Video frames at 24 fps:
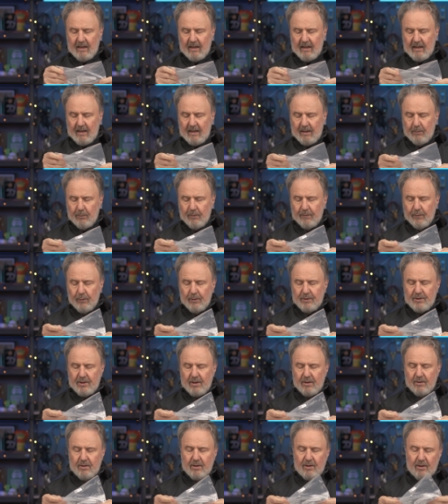Uh, we've
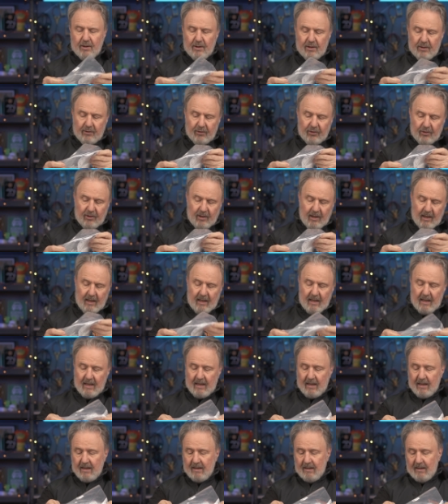also got
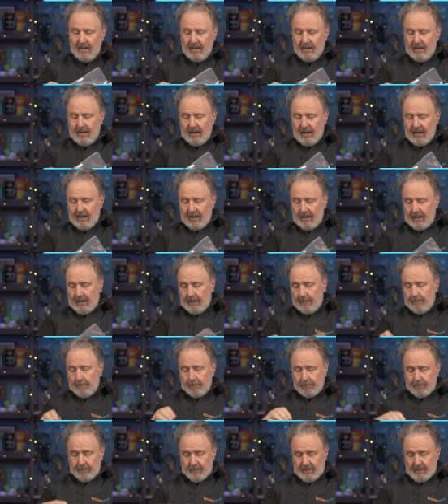a, um,